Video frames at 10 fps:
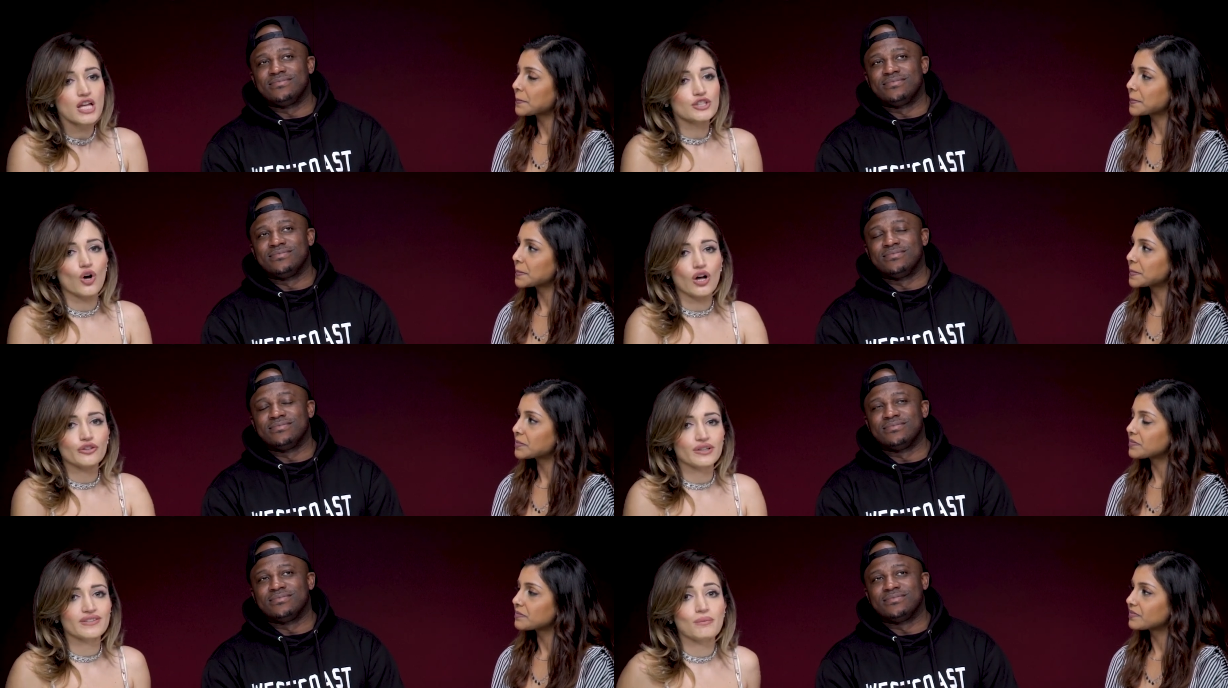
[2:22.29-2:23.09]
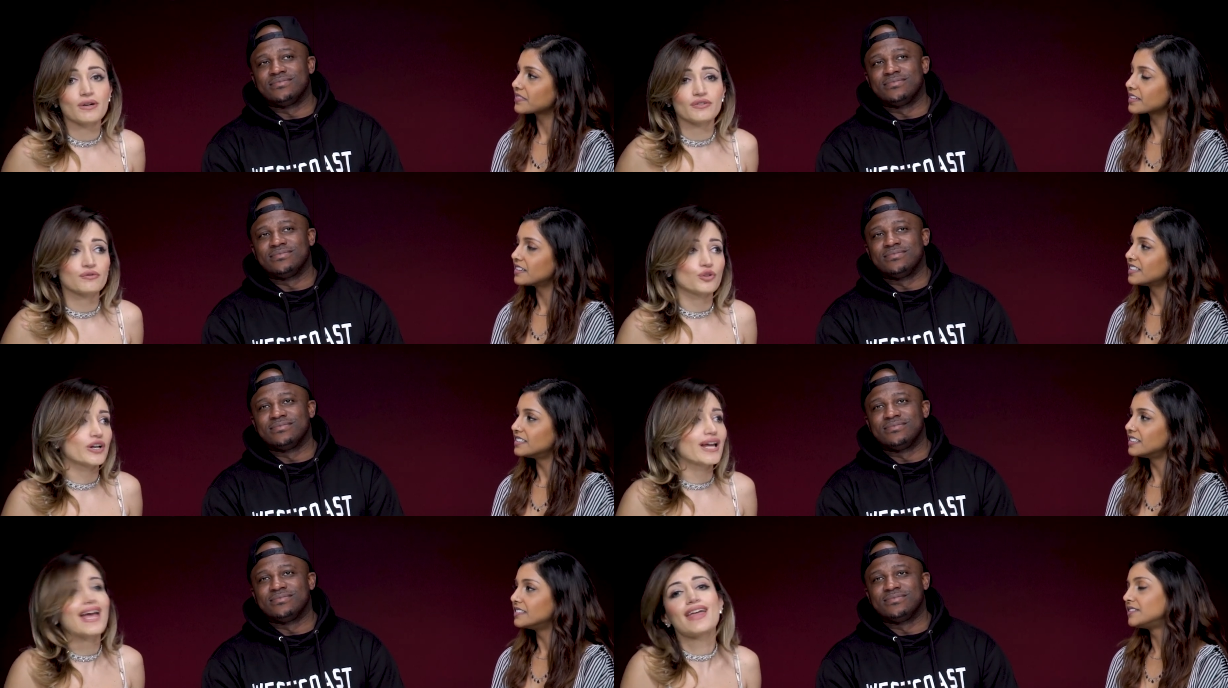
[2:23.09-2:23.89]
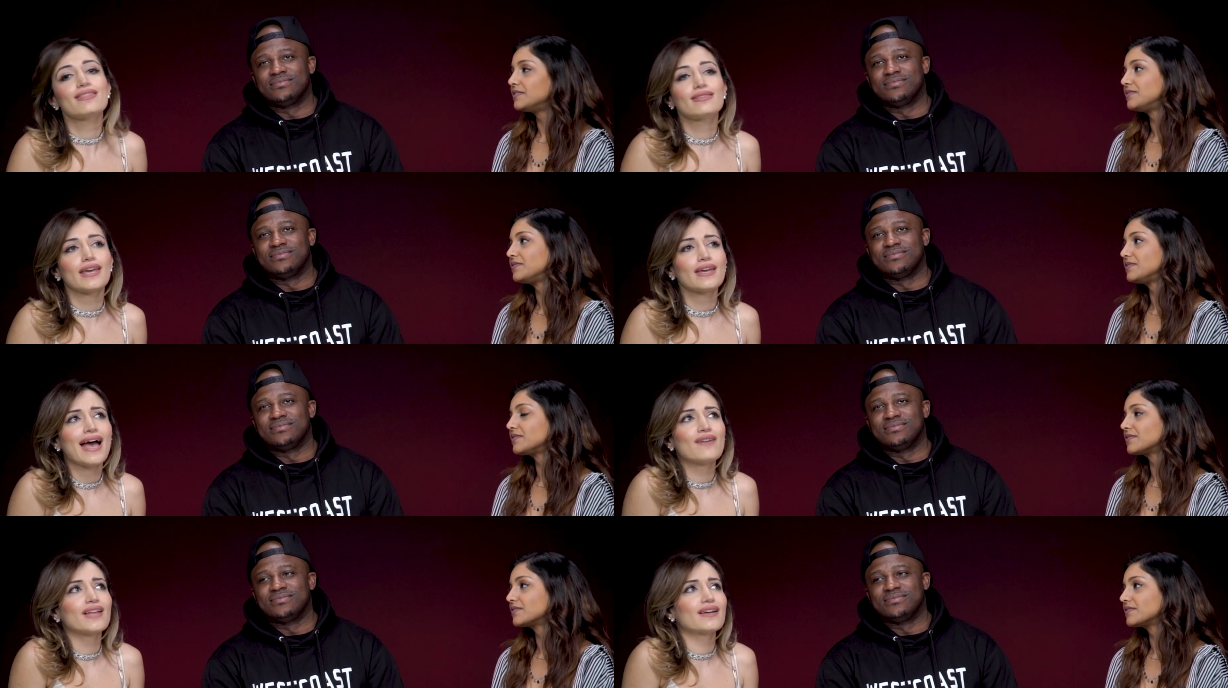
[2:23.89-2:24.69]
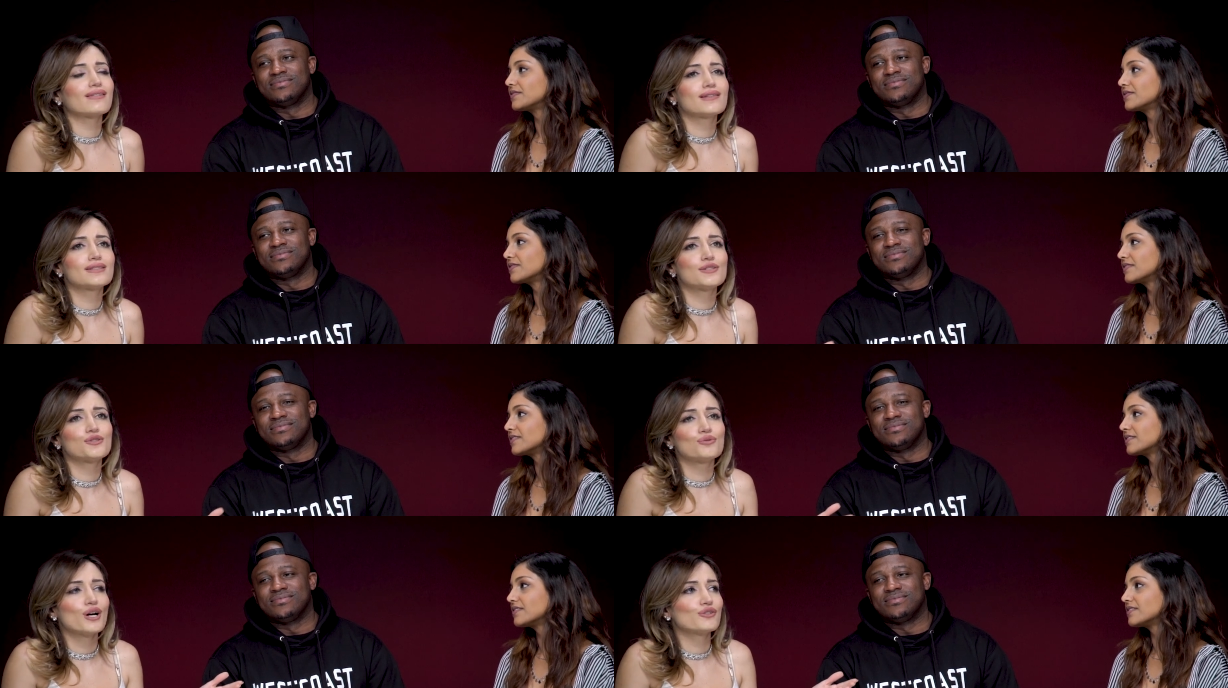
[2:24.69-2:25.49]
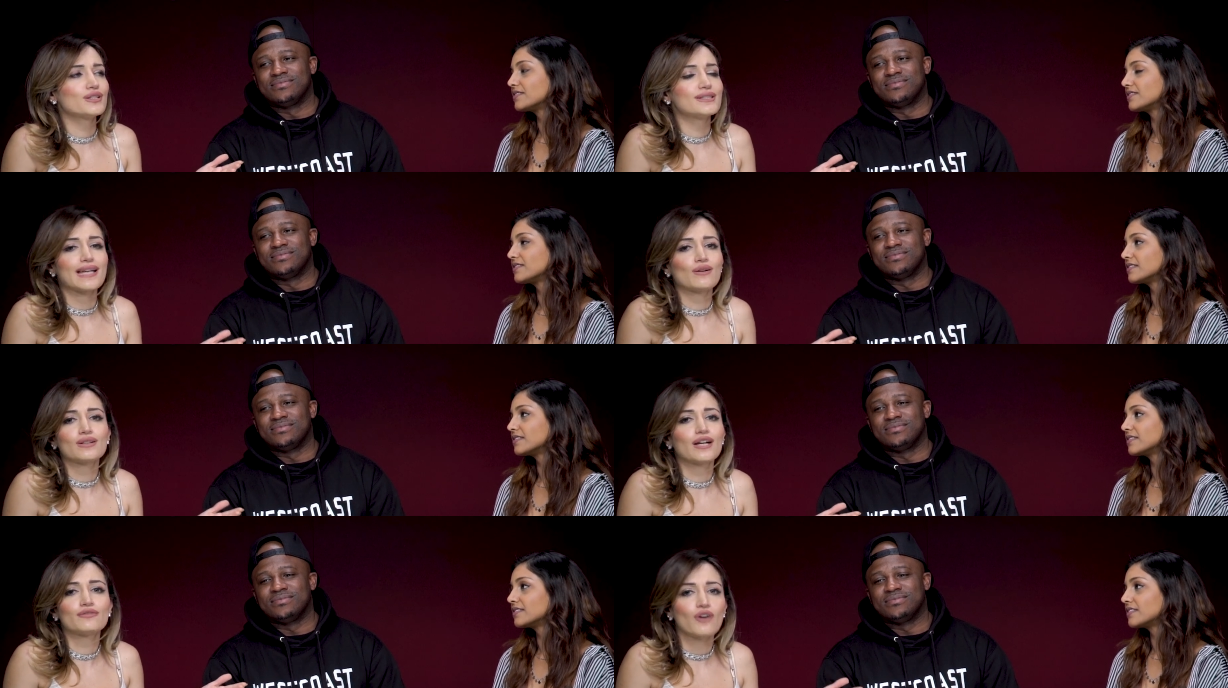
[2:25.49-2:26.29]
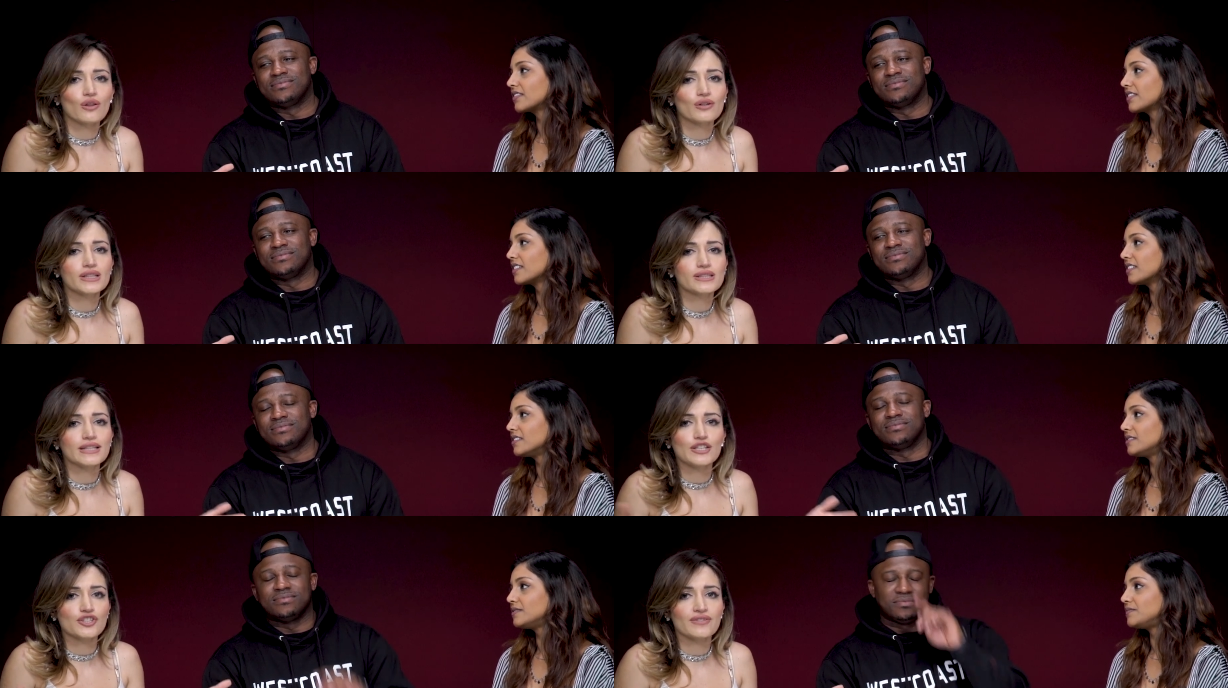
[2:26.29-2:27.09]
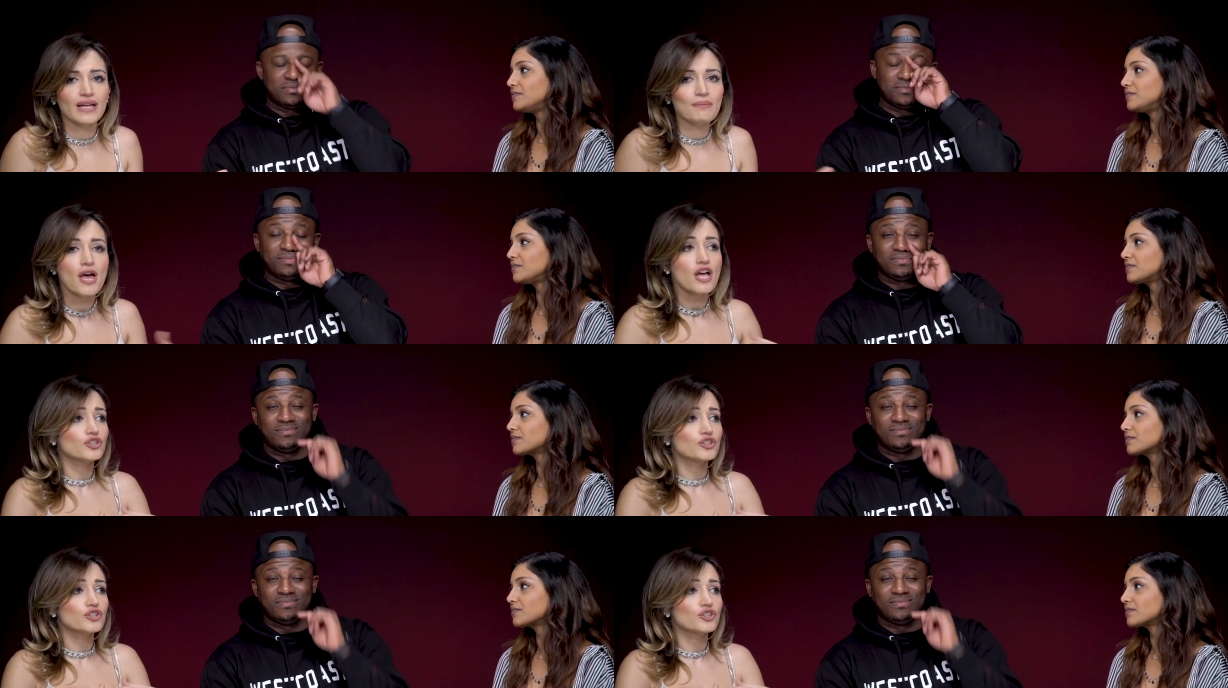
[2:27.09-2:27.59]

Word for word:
Speaker 1: So all three of them are from Florida, and they have like less than 200 SoundCloud followers each of them.